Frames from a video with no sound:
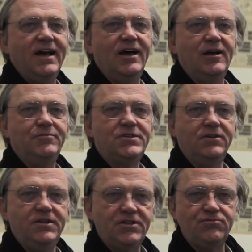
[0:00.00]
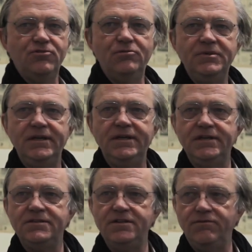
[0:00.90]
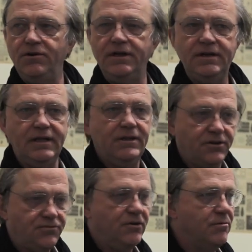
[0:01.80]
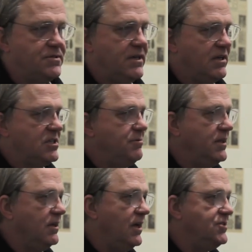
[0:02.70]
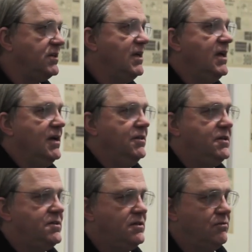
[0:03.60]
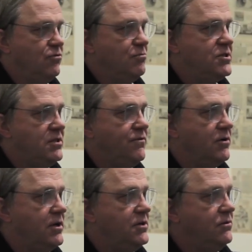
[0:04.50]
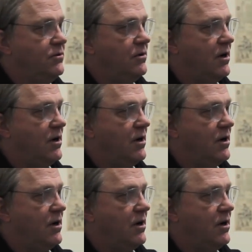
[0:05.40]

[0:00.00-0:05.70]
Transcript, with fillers: Um, so this room is devoted, and there are three rooms, and I'll explain the logic. This room is devoted to